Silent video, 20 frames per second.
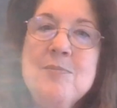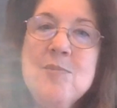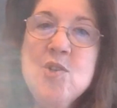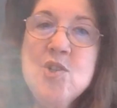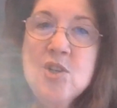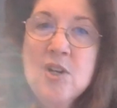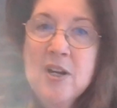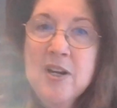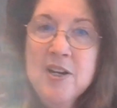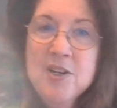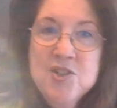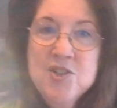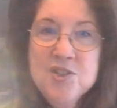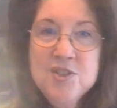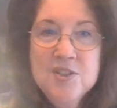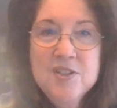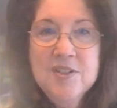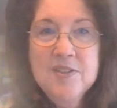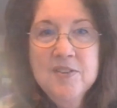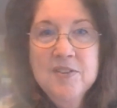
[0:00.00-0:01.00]
Josh,
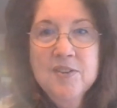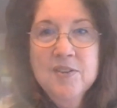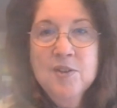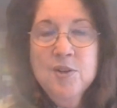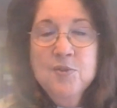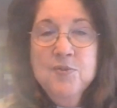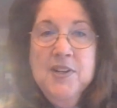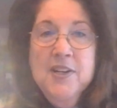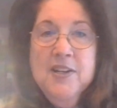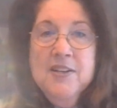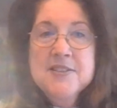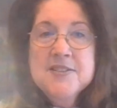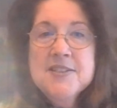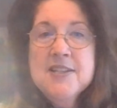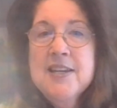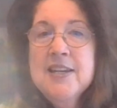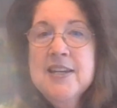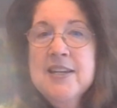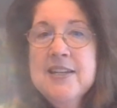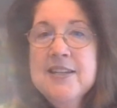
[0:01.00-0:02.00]
her
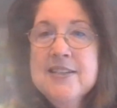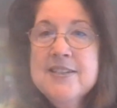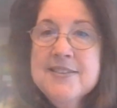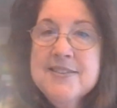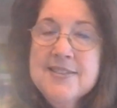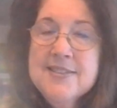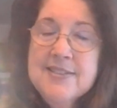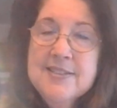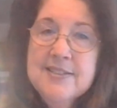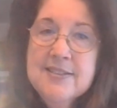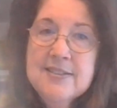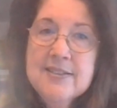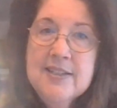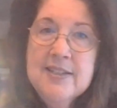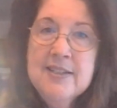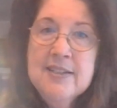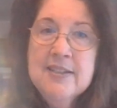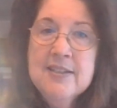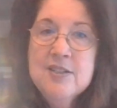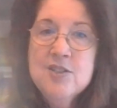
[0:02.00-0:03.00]
fiance, is still
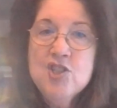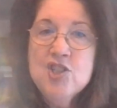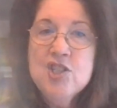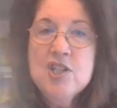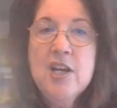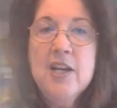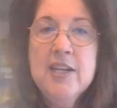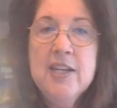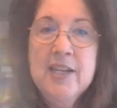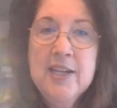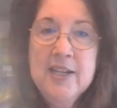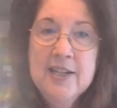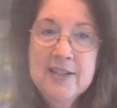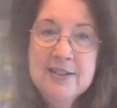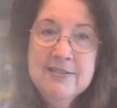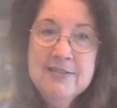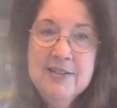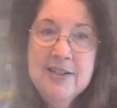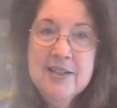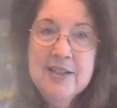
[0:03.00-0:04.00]
in
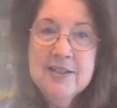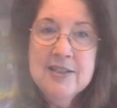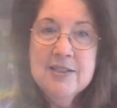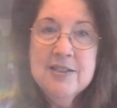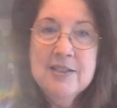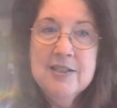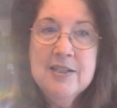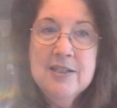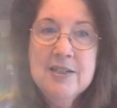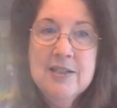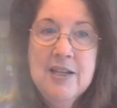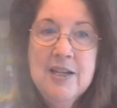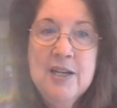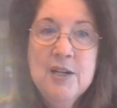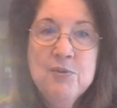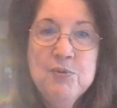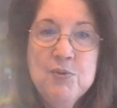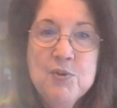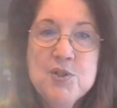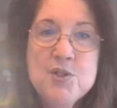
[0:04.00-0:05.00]
Cheyenne at the
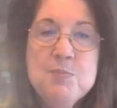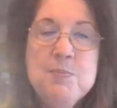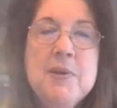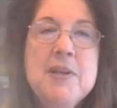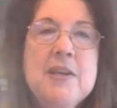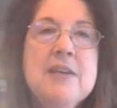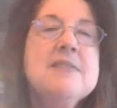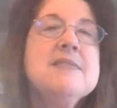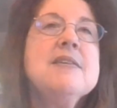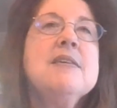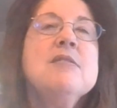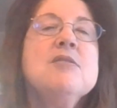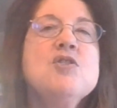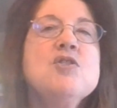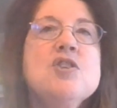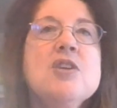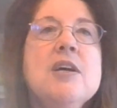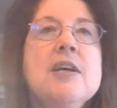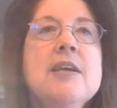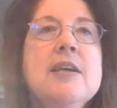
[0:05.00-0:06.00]
Air Force Base out in
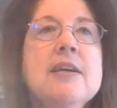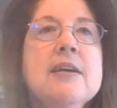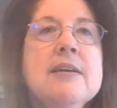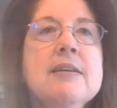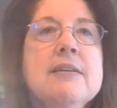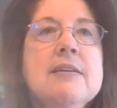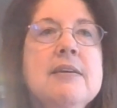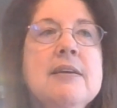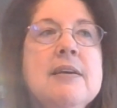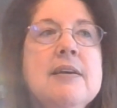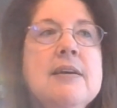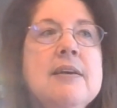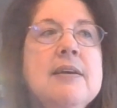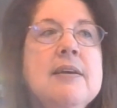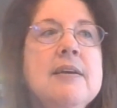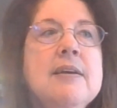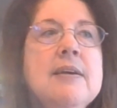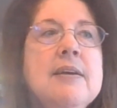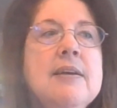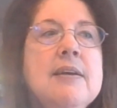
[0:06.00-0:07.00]
Cheyenne.
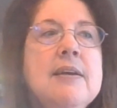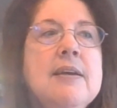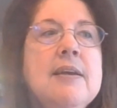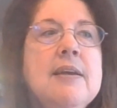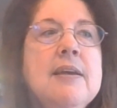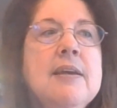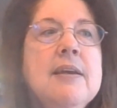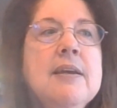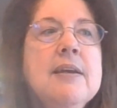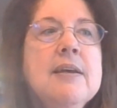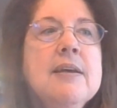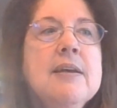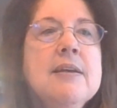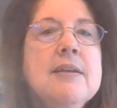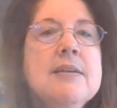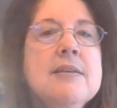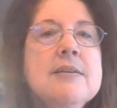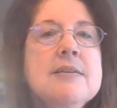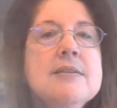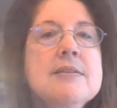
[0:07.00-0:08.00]

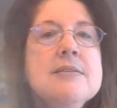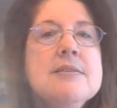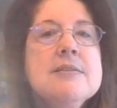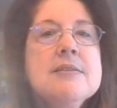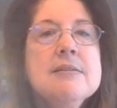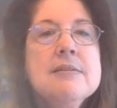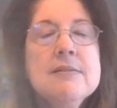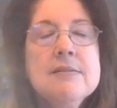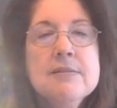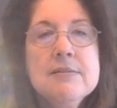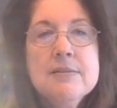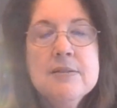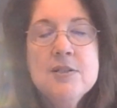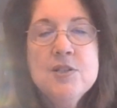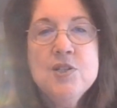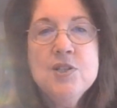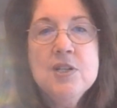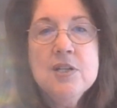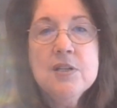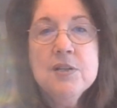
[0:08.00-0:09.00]
And so
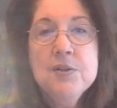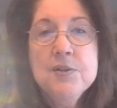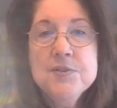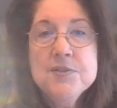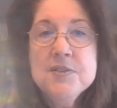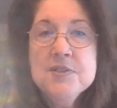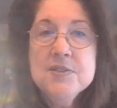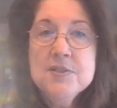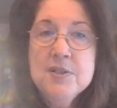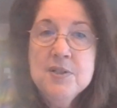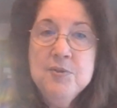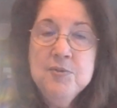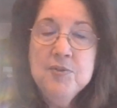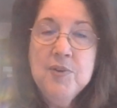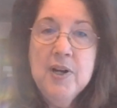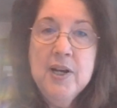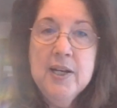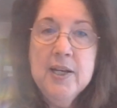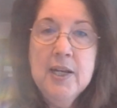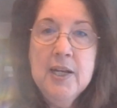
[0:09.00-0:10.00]
she closes on
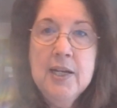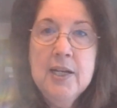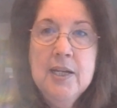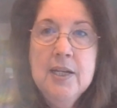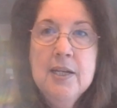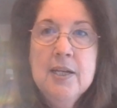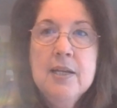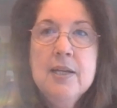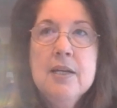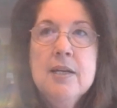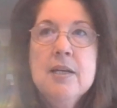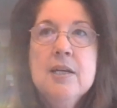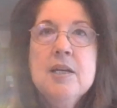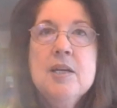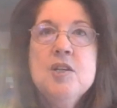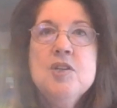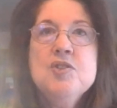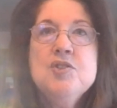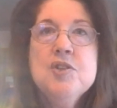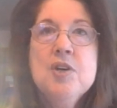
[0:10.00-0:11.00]
Friday.
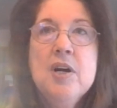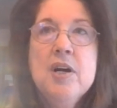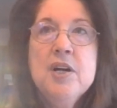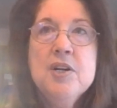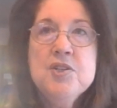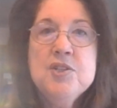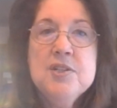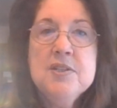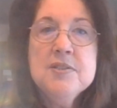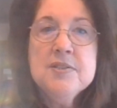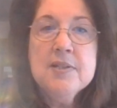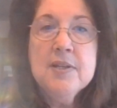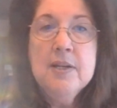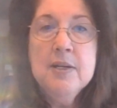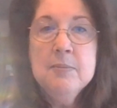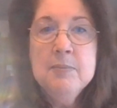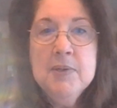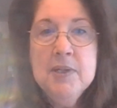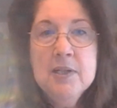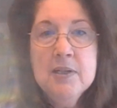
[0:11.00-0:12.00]
Josh is
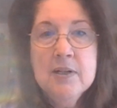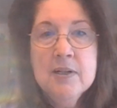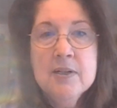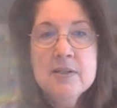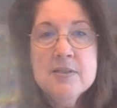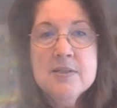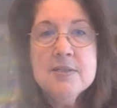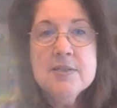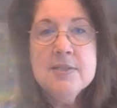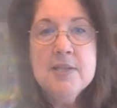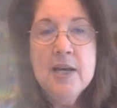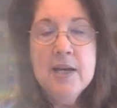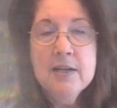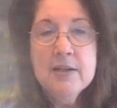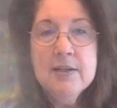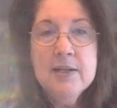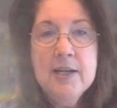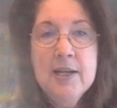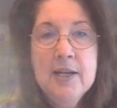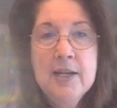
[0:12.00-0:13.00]
coming on
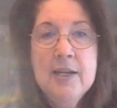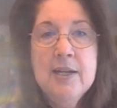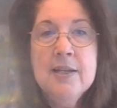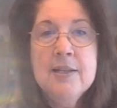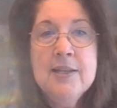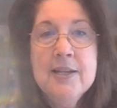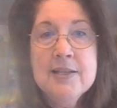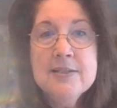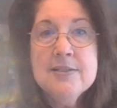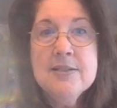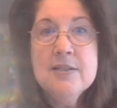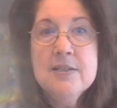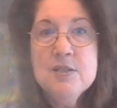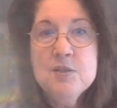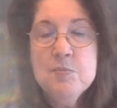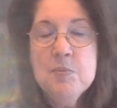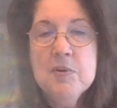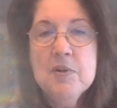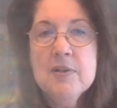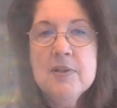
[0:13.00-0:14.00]
Saturday, and that's his
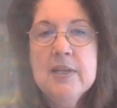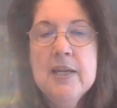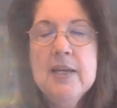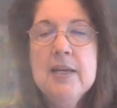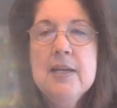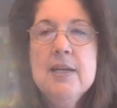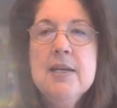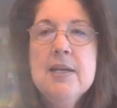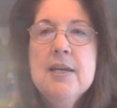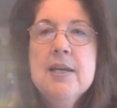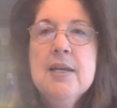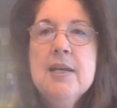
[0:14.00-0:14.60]
birthday.